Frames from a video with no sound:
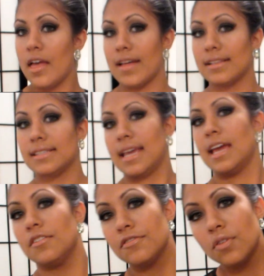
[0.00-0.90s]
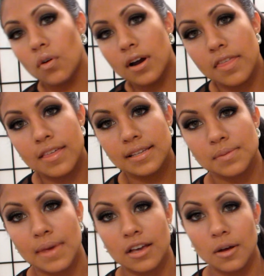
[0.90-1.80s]
That's it for this
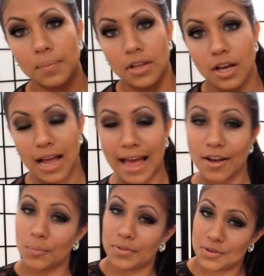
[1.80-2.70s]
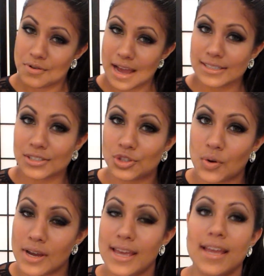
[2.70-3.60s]
makeup look. I hope that you guys
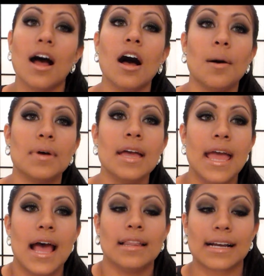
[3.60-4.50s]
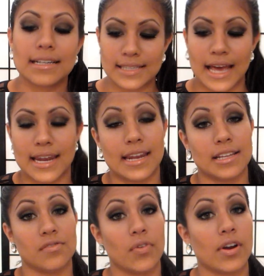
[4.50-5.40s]
enjoyed it. Like I said, it
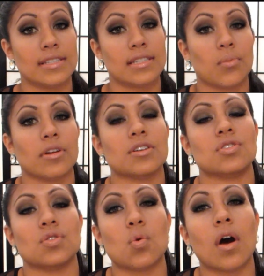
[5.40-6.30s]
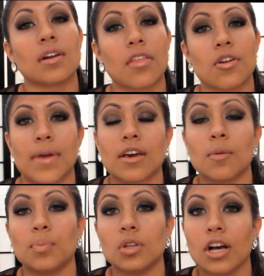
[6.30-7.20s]
is very similar to another
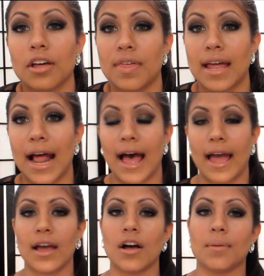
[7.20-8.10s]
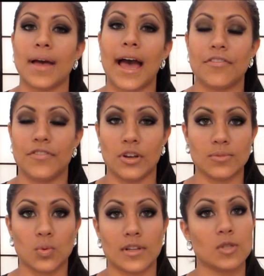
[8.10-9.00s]
makeup look that I had
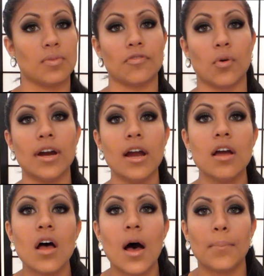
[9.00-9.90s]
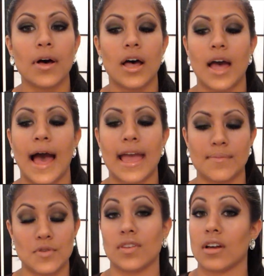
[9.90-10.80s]
filmed once before, but I
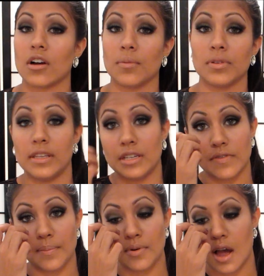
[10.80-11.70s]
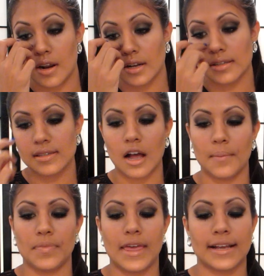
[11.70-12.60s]
am using completely different products
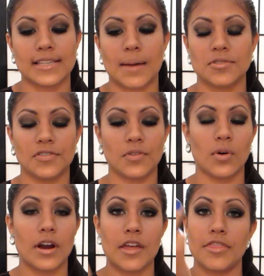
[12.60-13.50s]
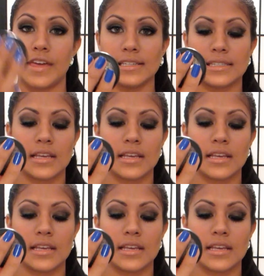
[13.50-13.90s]
except for this.